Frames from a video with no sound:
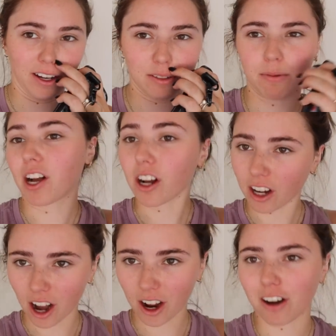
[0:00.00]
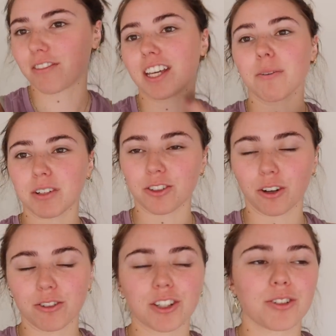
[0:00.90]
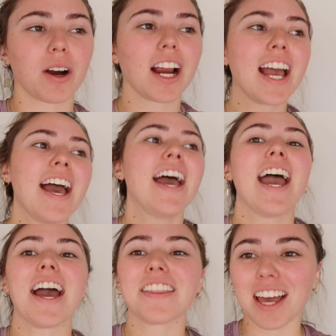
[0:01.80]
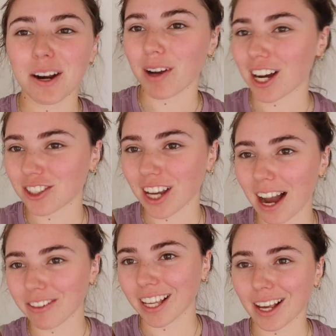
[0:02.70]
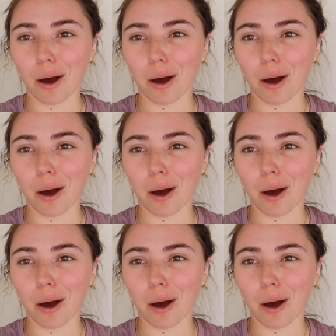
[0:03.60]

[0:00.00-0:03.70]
because we got coffee and then went to the grocery store. And then we actually have like